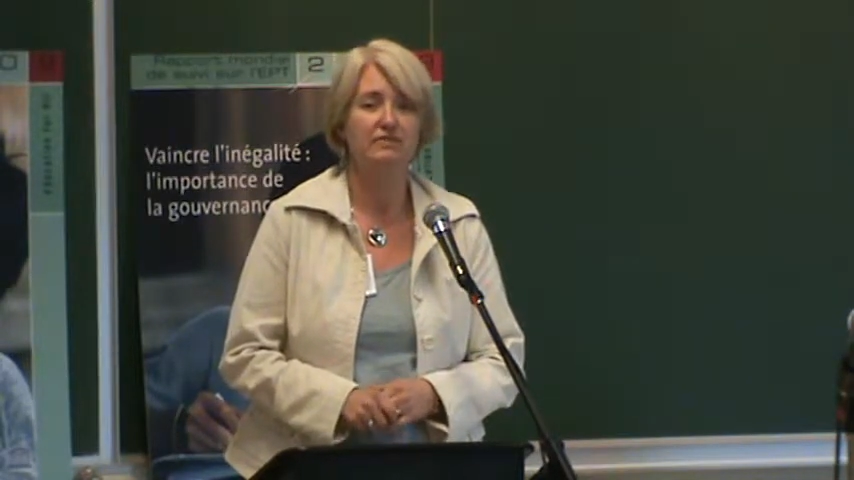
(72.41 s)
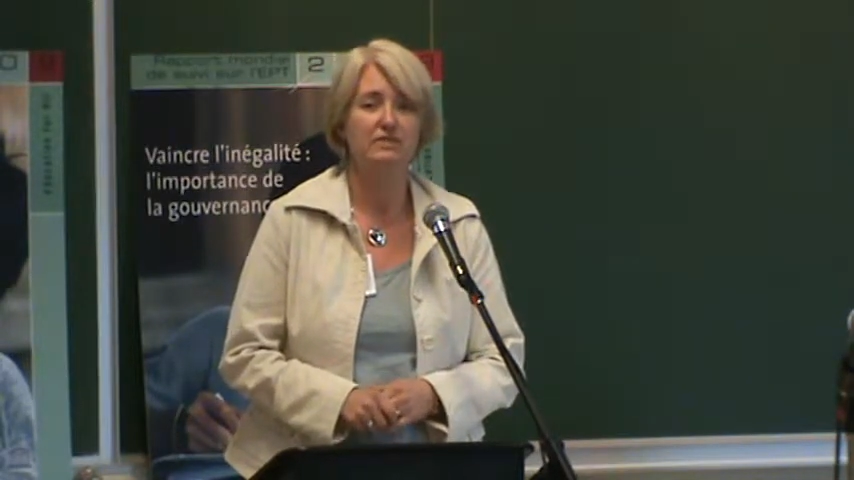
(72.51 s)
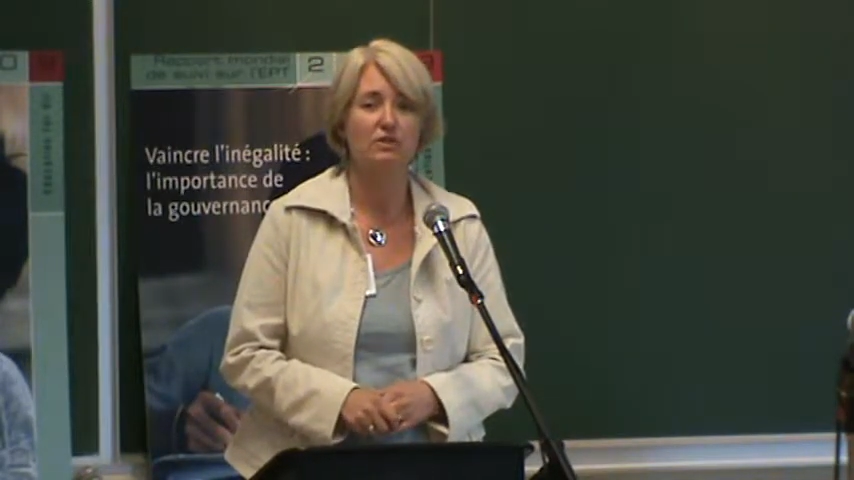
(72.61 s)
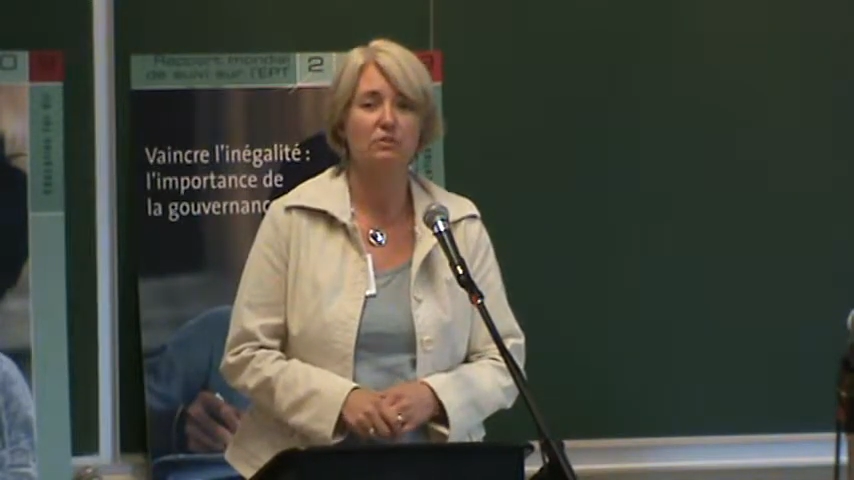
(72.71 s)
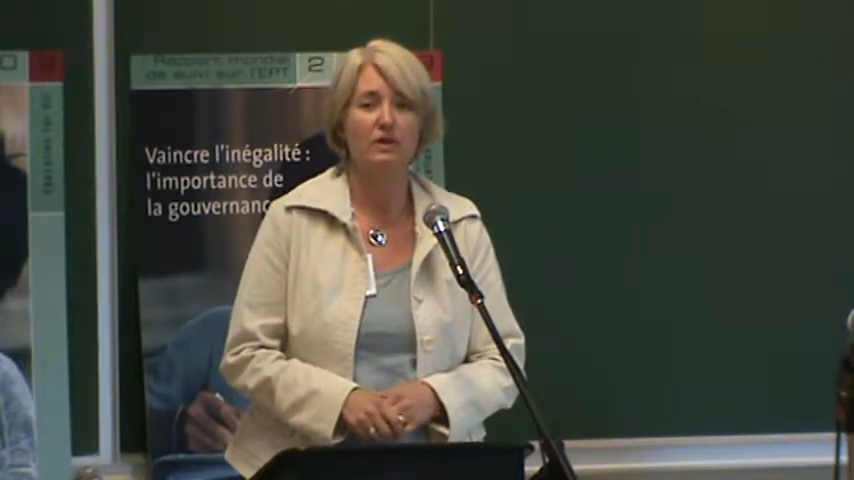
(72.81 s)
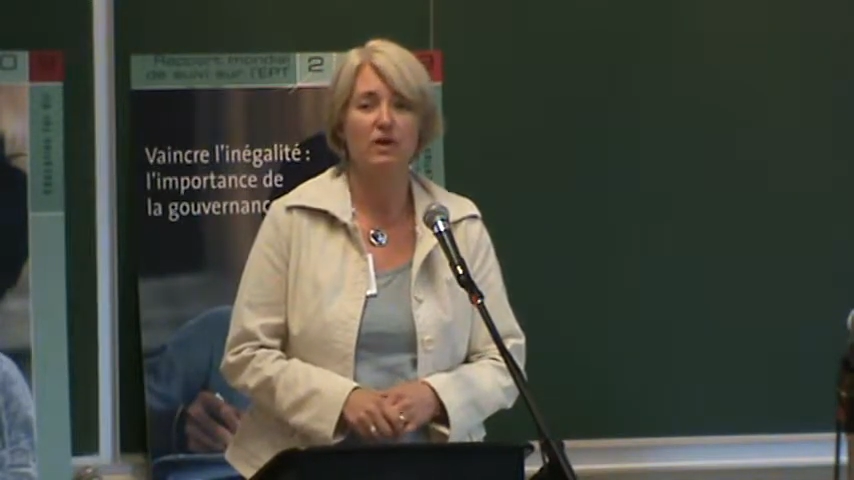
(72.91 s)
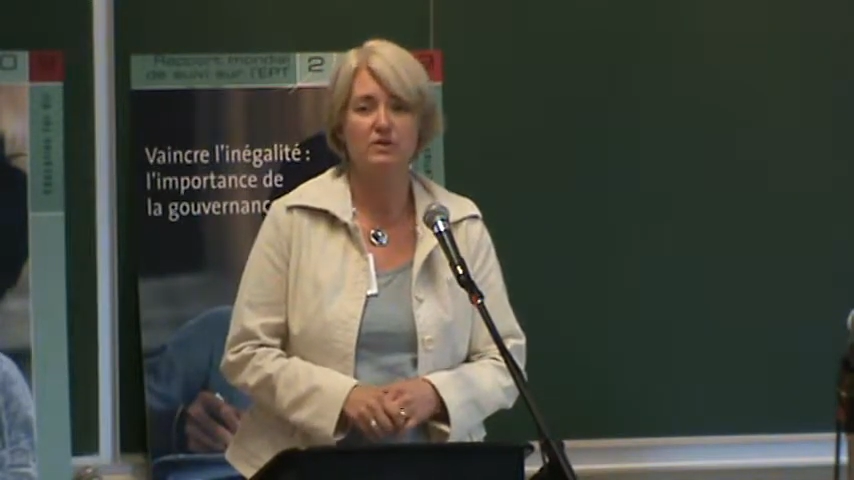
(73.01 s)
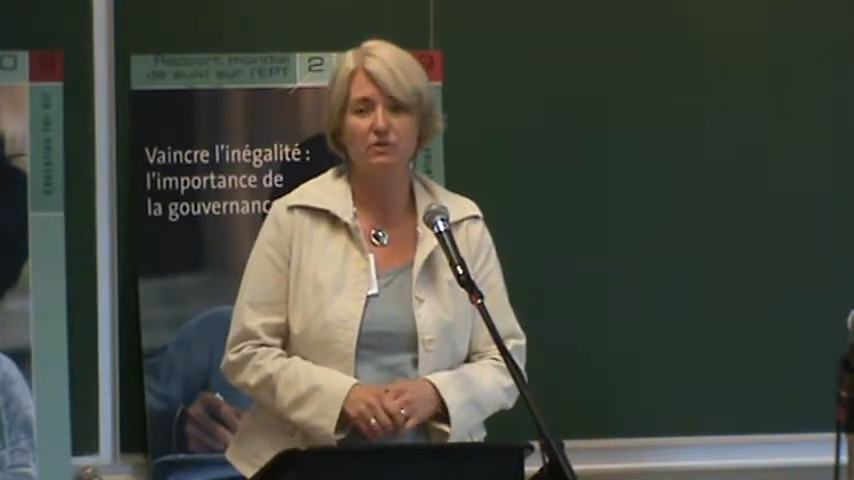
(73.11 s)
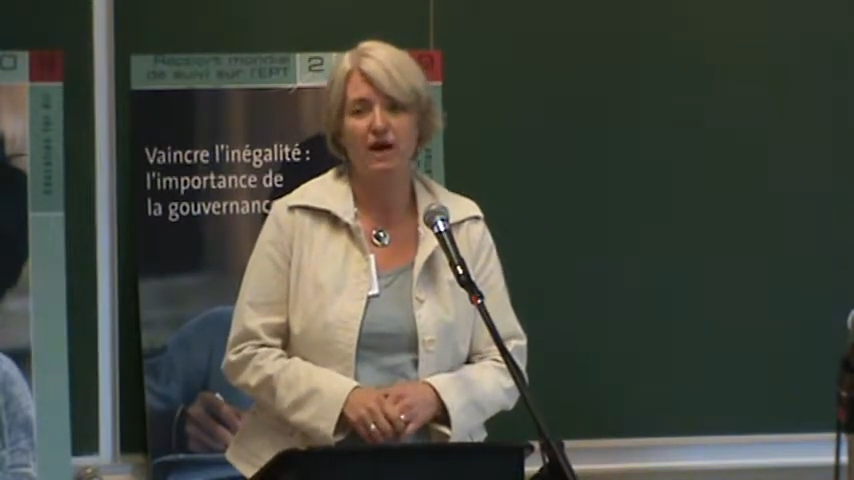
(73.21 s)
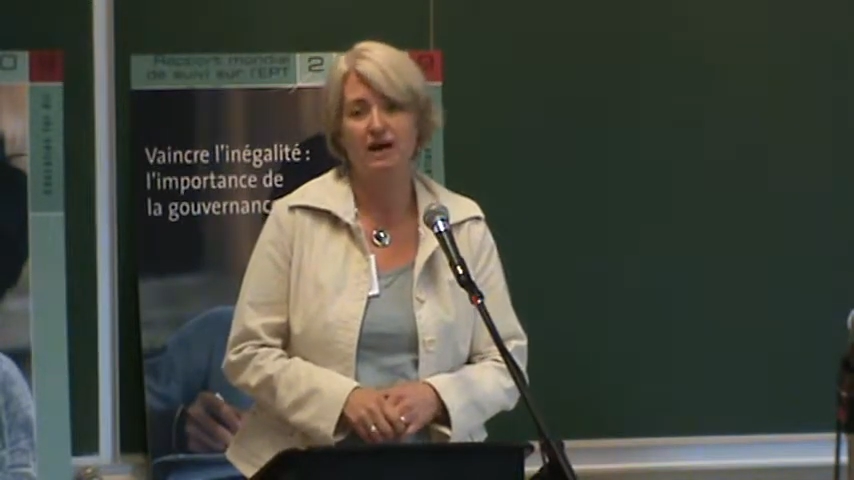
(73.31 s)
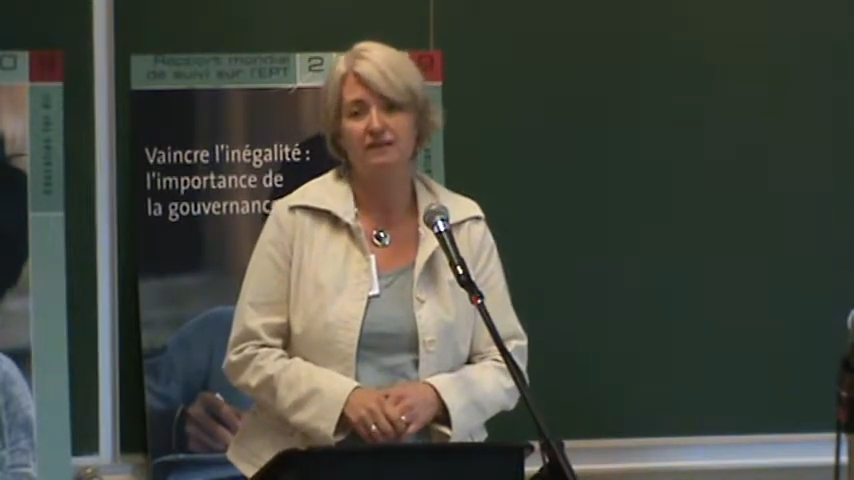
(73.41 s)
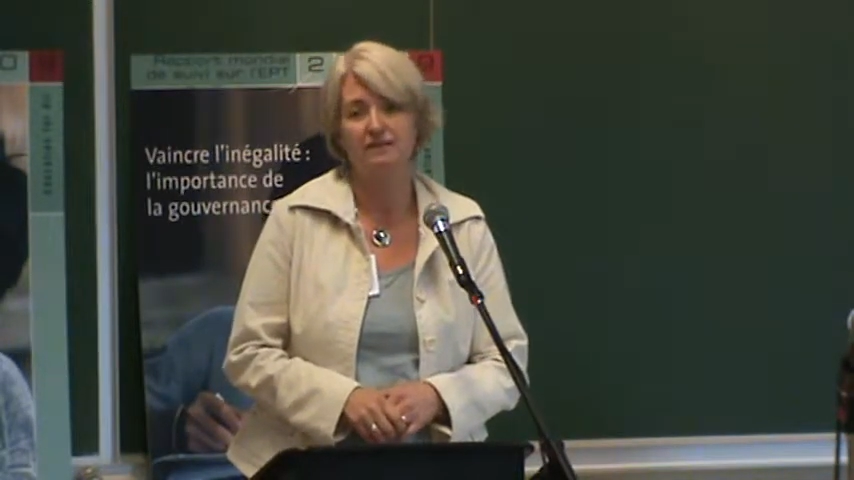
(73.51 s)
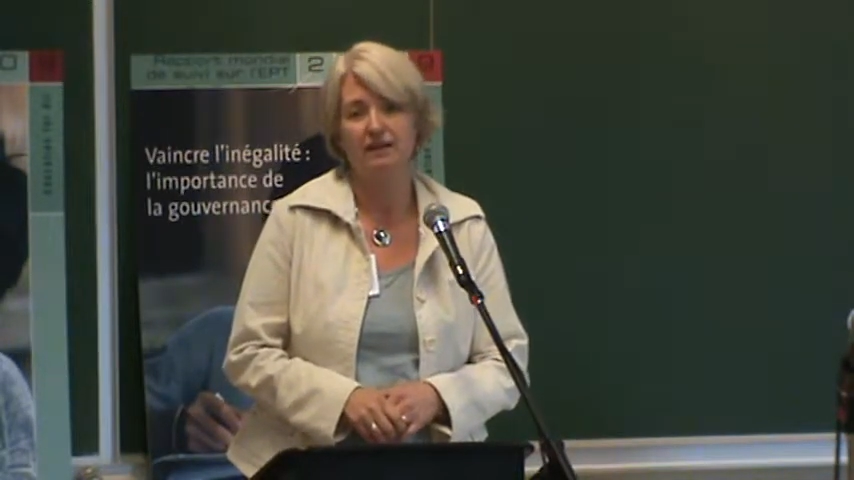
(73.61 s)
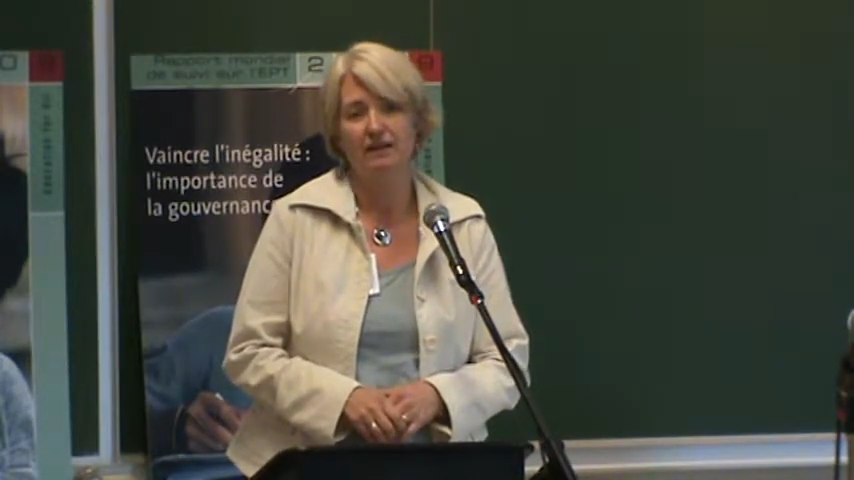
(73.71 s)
so we also had